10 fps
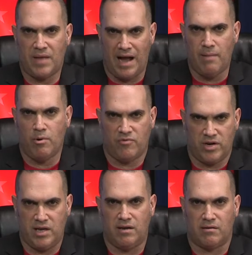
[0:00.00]
I'm over
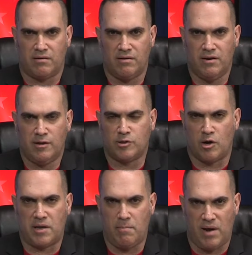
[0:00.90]
here
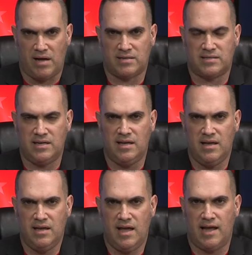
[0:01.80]
talking policy
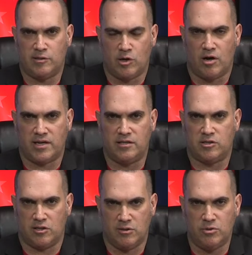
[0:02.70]
and talking
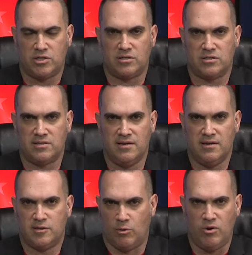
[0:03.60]
solutions.
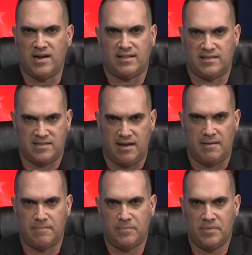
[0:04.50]
So we're not the same.